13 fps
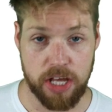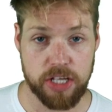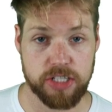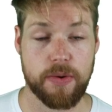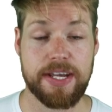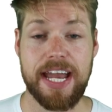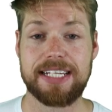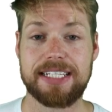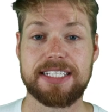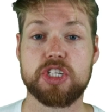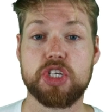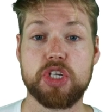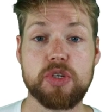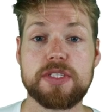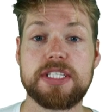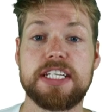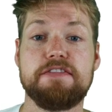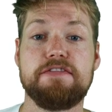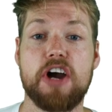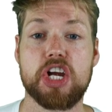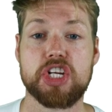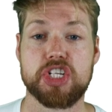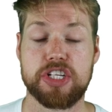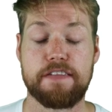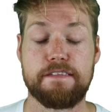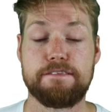So a net is a 2D
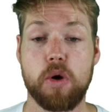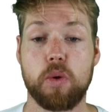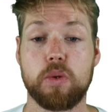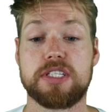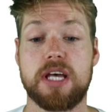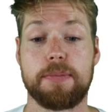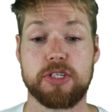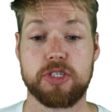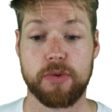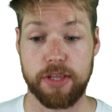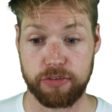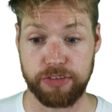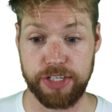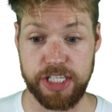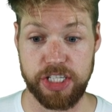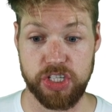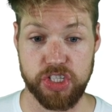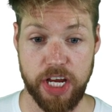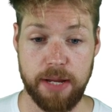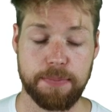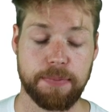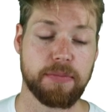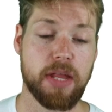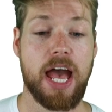version that folds up into a 3D shape,